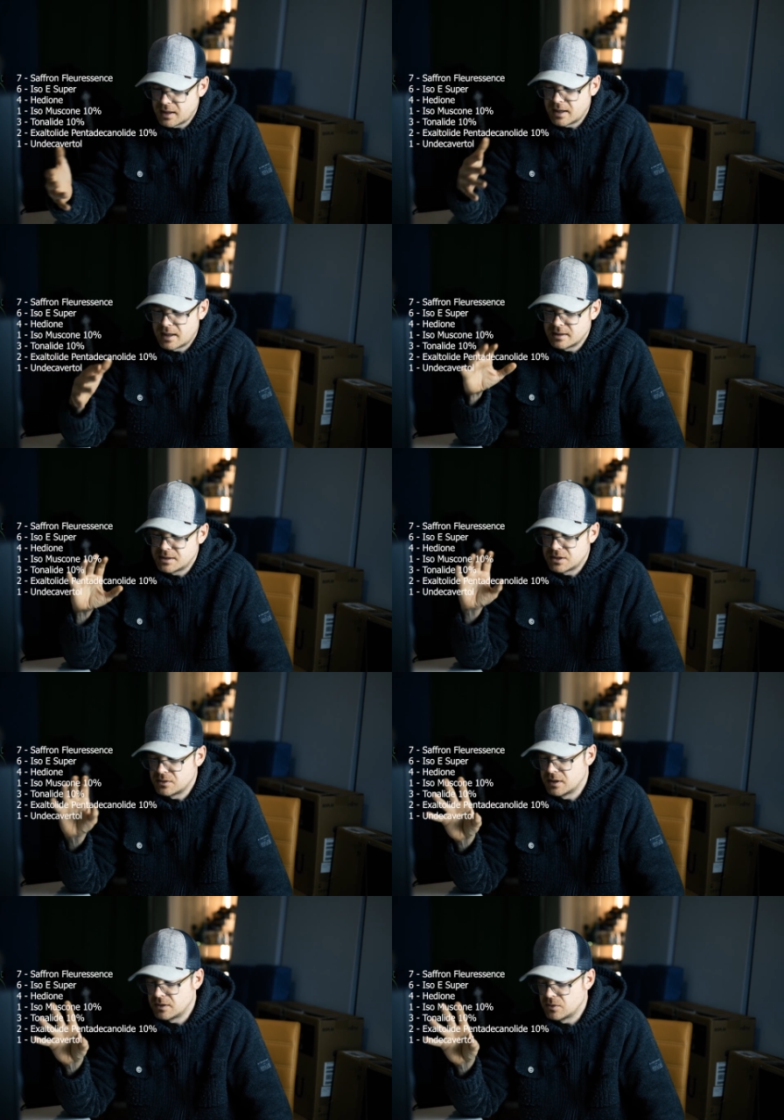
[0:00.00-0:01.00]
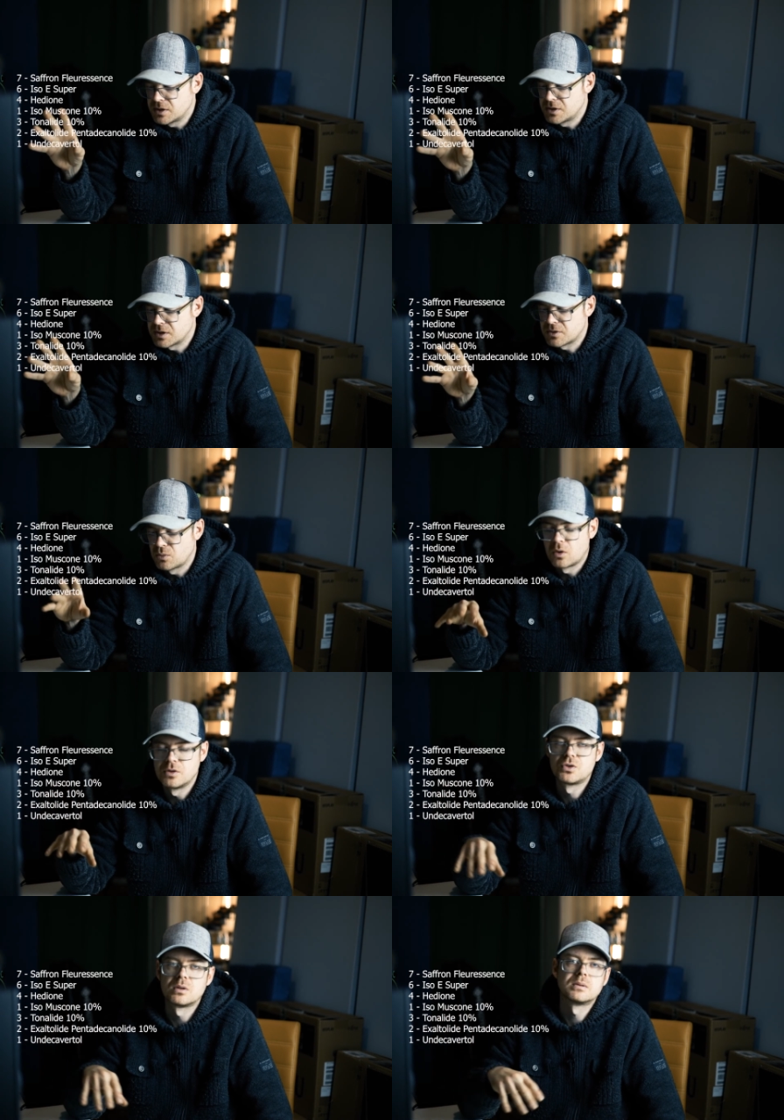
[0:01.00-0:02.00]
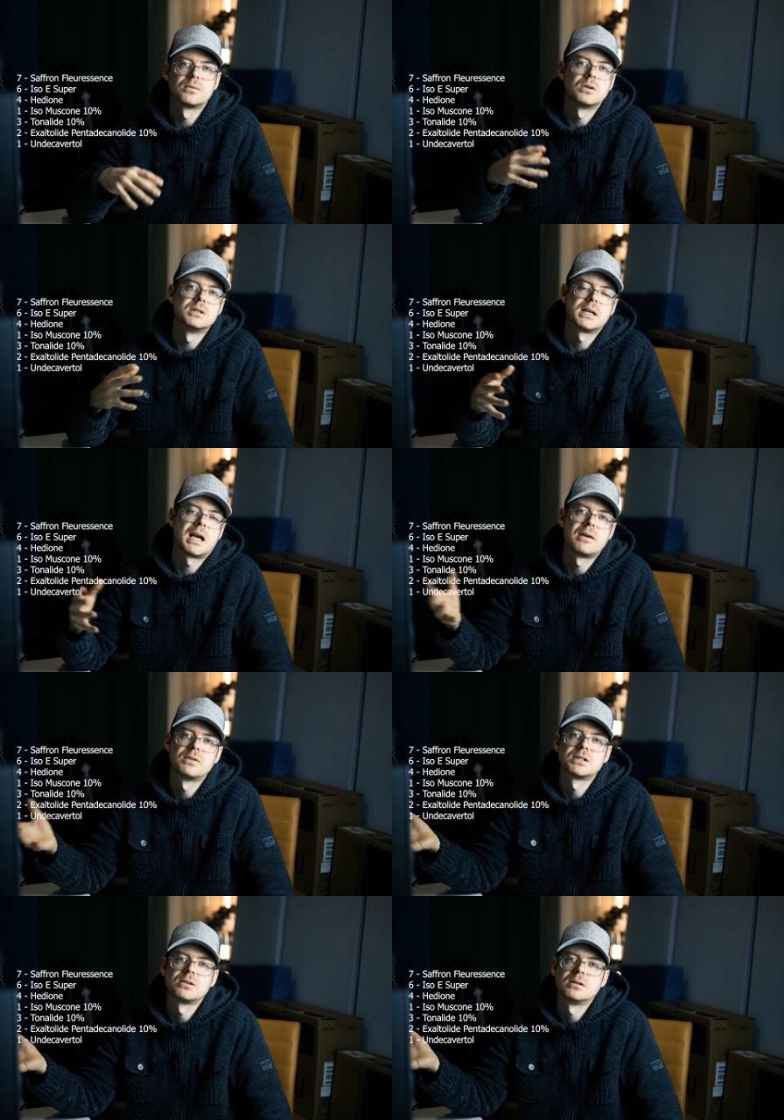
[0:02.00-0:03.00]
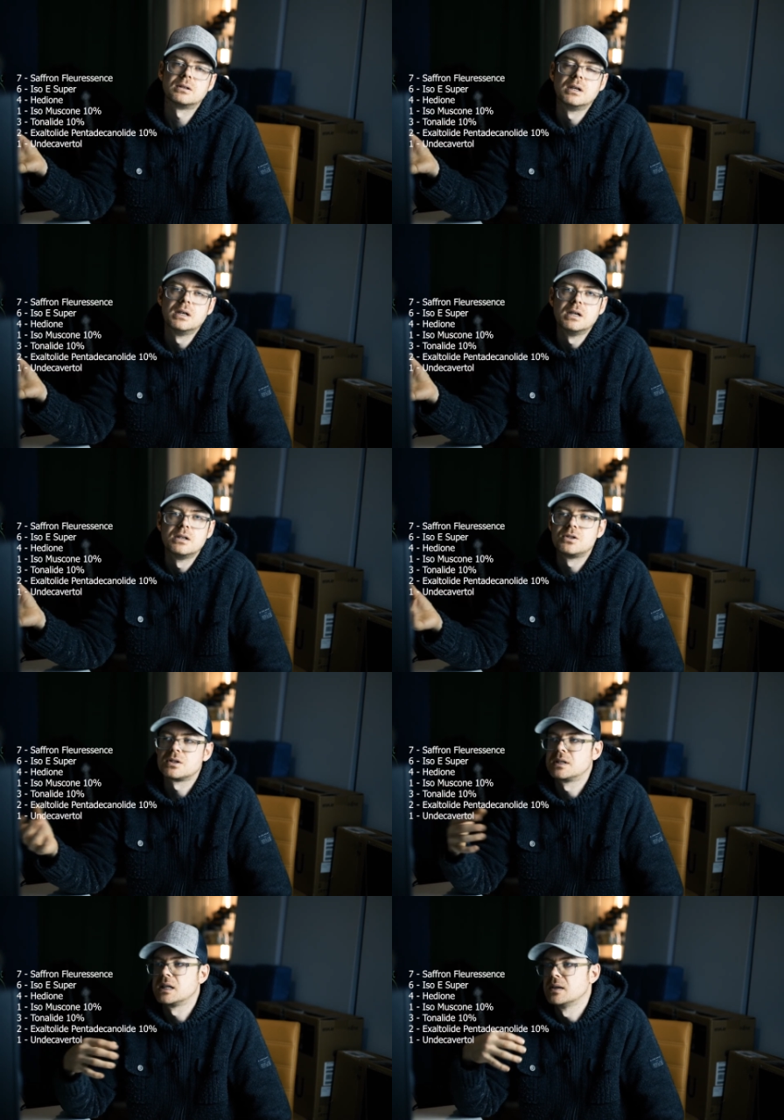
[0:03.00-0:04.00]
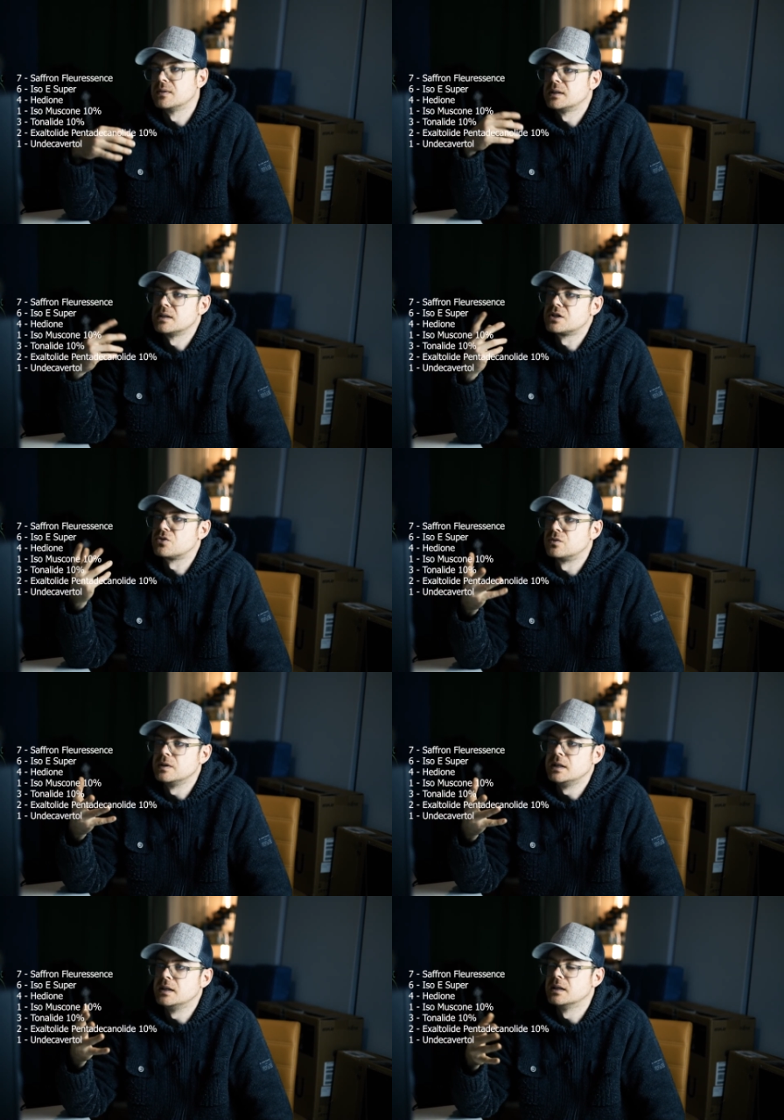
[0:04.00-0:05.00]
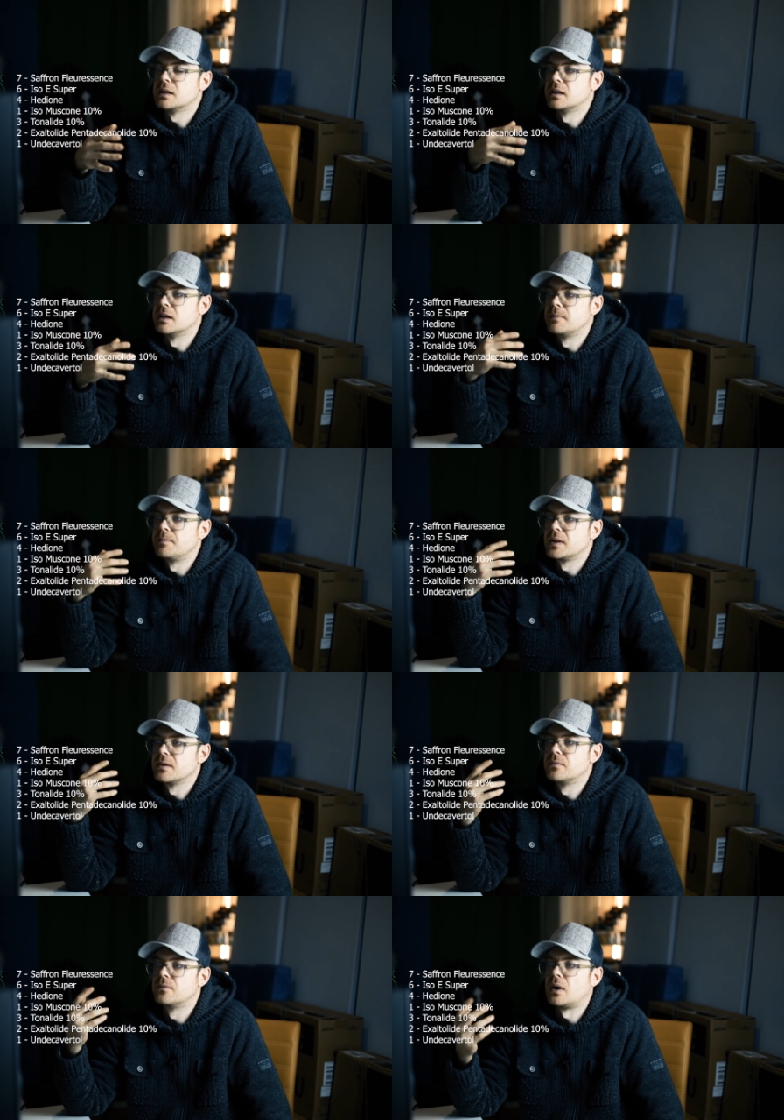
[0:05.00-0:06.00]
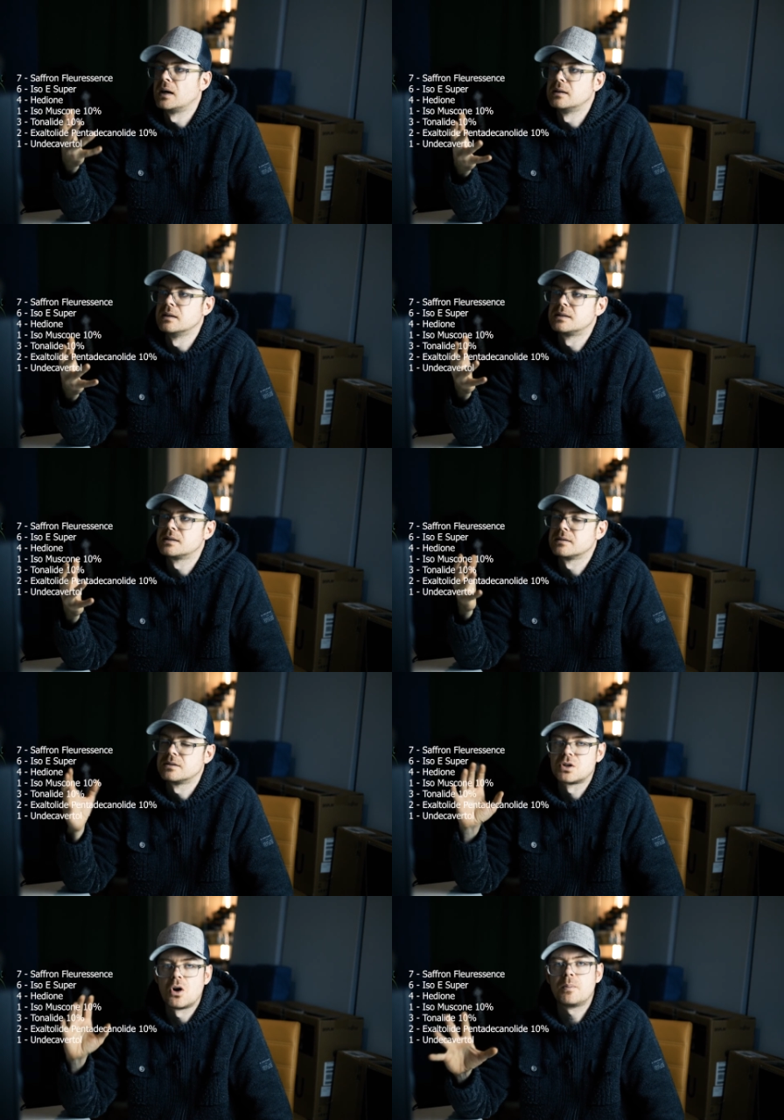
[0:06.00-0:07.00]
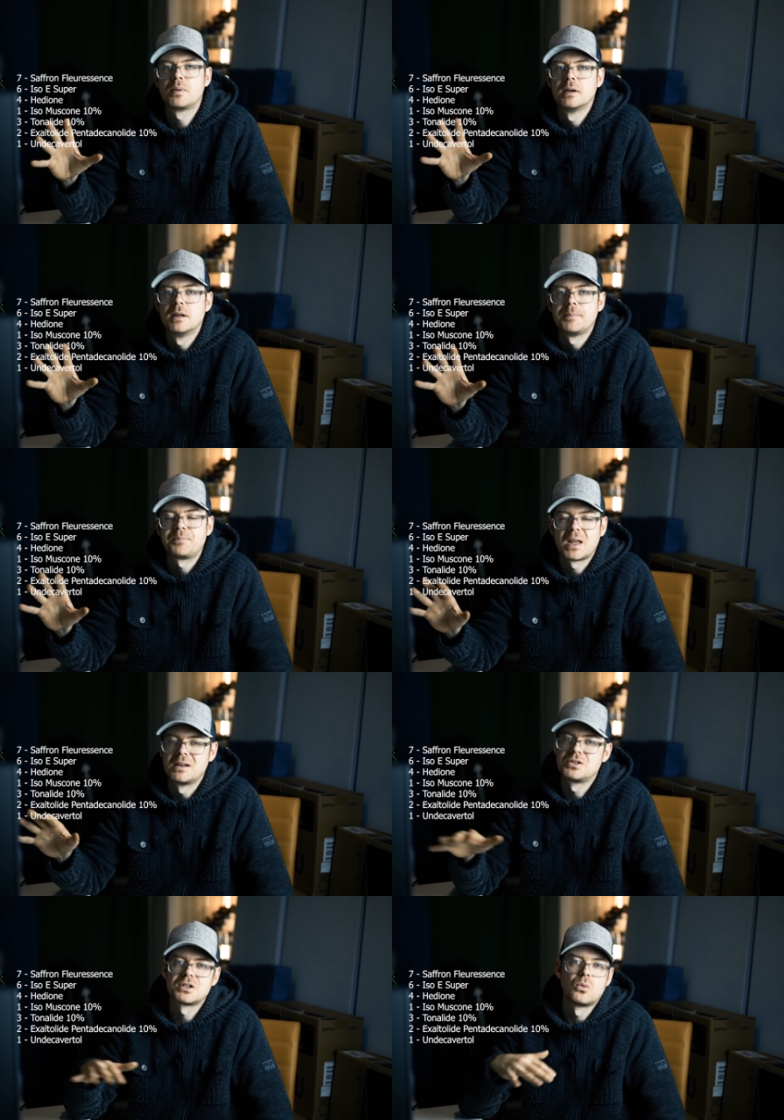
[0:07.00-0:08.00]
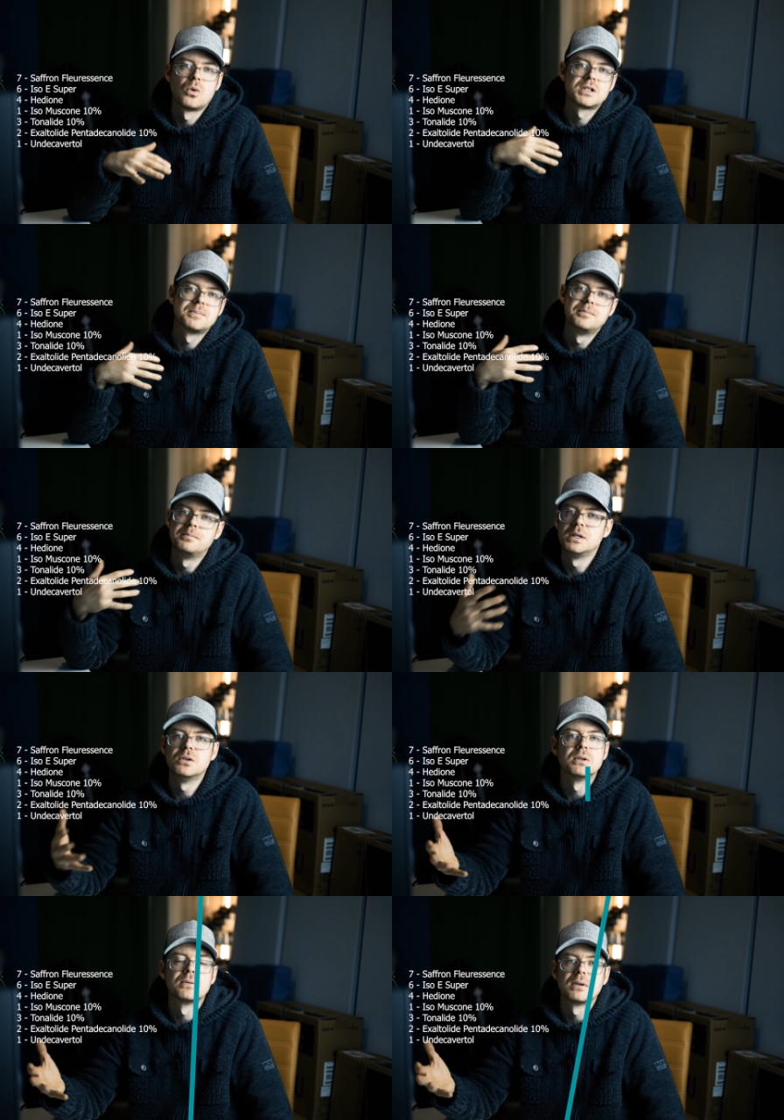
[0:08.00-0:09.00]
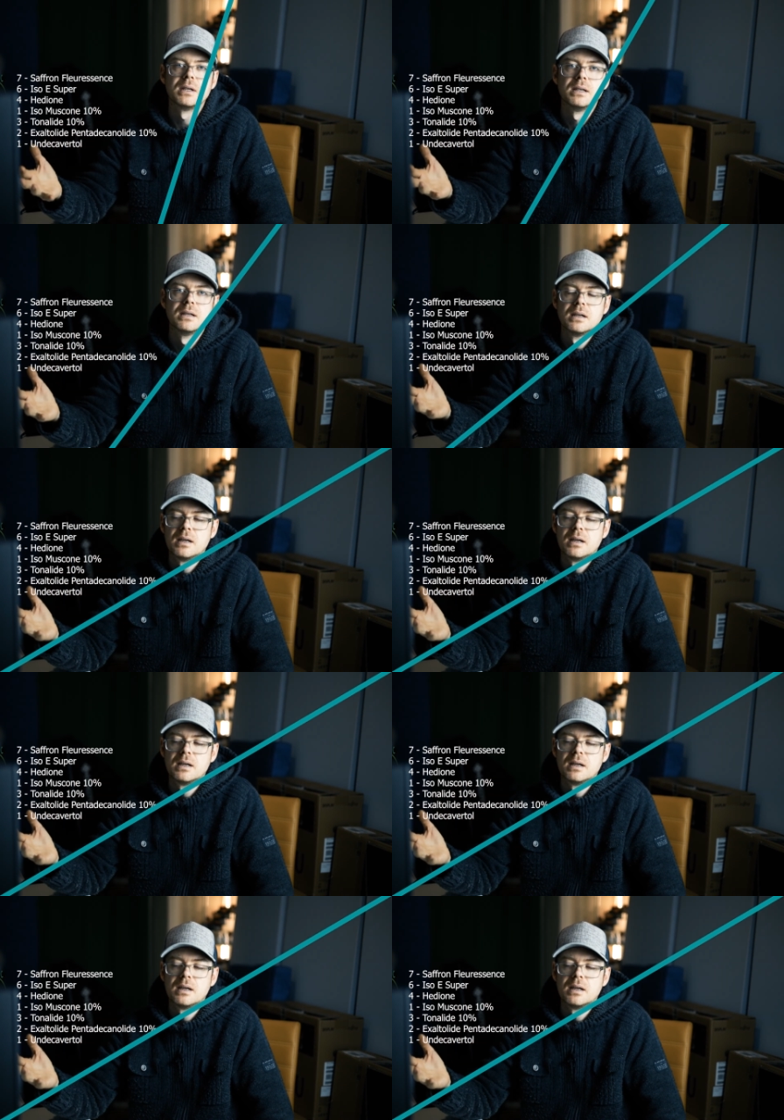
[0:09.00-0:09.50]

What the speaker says: I added to it was just 1 drop of undercavitol, just to give it this green violet top, and it just works beautifully.